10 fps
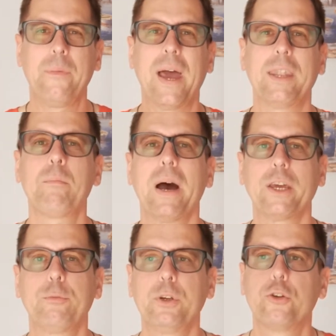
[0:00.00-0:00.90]
That
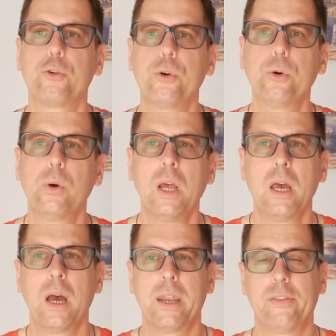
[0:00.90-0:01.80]
might be true
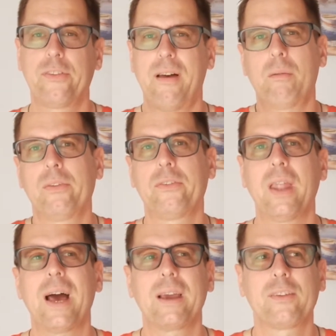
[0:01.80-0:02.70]
and it sounds
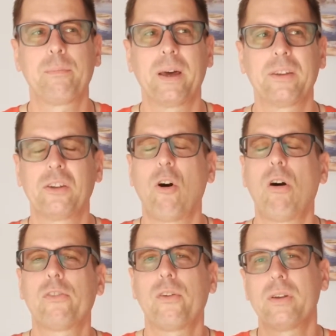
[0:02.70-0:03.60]
nice, but it
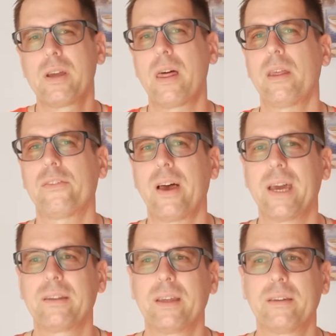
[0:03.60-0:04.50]
also on the other
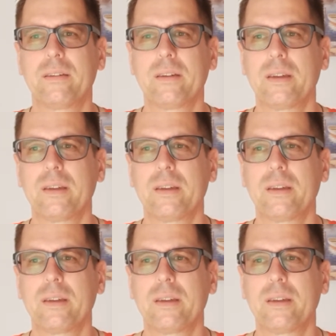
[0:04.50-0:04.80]
side, it